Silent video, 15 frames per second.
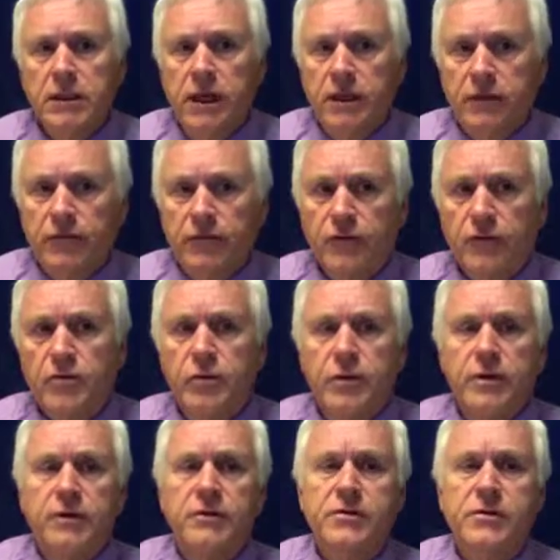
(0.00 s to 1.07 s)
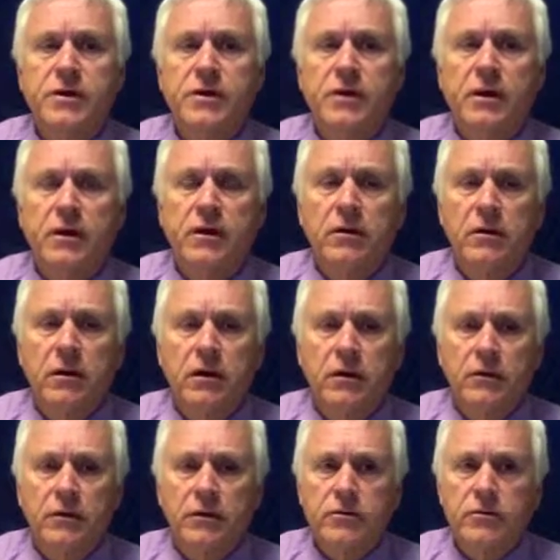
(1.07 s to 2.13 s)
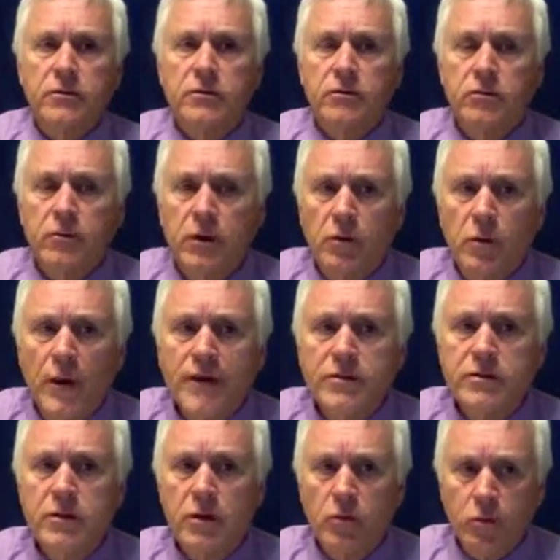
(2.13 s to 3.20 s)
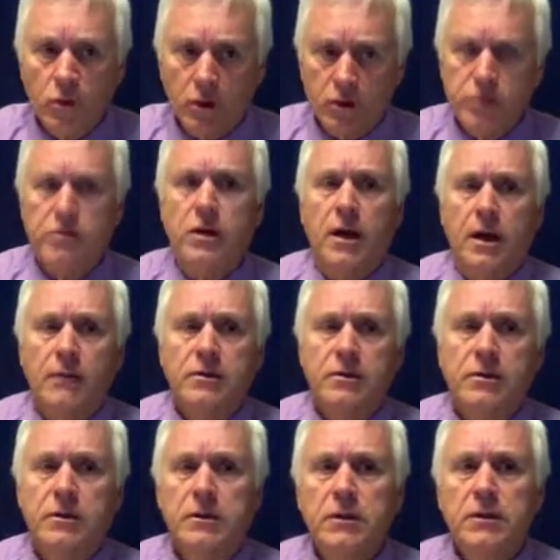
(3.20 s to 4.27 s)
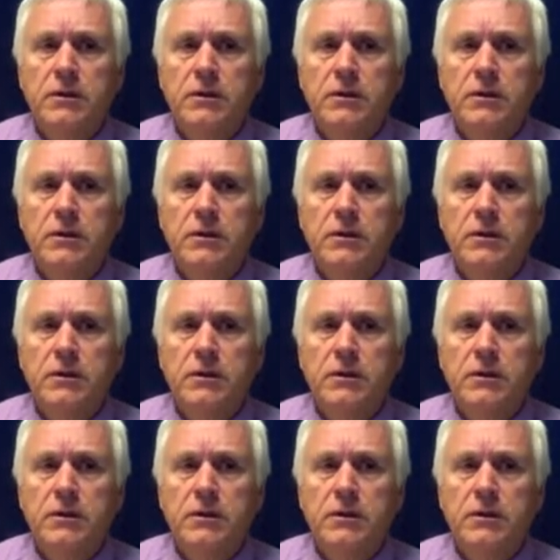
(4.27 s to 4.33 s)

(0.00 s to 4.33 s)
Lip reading: And the first one you can see there are the two Wednesday workshops.